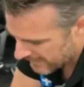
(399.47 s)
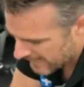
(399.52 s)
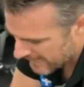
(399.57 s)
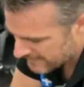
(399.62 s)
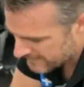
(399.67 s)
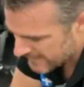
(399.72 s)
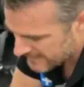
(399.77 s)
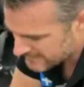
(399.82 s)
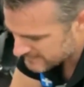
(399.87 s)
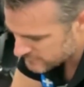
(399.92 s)

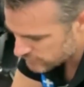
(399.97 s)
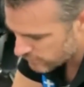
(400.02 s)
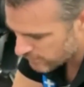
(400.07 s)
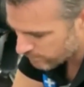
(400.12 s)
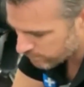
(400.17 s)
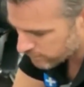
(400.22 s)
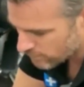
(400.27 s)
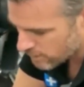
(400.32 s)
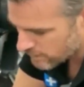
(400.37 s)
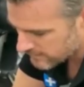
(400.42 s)
and that's
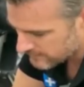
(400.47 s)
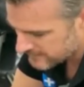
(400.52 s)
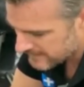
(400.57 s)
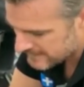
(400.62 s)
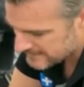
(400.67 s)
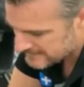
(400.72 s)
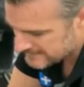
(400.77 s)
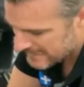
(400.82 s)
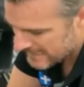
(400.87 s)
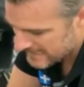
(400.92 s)
not blocked,
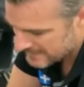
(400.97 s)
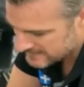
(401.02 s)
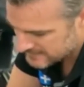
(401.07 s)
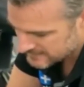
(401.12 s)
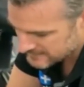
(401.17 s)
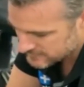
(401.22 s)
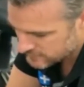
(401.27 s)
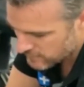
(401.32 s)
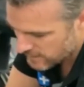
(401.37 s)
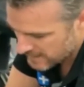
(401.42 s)
that talus
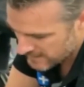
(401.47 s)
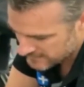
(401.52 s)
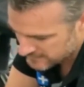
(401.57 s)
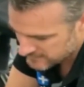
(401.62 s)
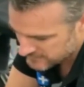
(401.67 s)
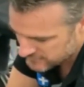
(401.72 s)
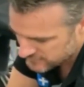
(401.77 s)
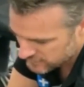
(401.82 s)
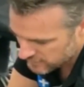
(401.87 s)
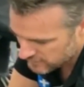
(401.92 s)
is tight,
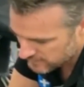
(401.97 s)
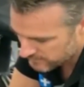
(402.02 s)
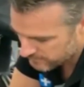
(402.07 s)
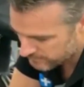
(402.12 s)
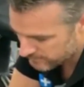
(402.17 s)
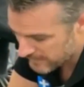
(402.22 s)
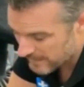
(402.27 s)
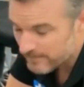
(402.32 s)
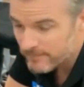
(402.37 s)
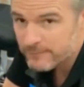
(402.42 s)
it's just going to
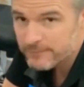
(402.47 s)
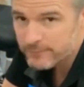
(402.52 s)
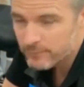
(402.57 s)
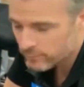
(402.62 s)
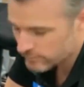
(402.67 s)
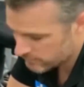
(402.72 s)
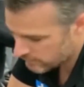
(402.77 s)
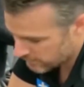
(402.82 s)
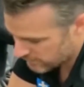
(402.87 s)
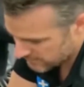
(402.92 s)
come
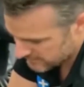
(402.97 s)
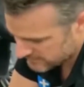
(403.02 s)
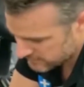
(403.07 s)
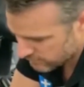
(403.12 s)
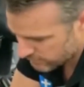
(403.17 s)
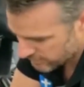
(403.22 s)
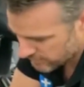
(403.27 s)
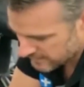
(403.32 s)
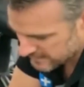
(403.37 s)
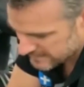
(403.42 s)
forward, it's
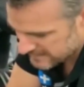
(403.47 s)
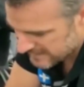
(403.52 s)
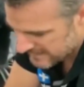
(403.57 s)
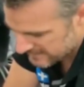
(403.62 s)
not going to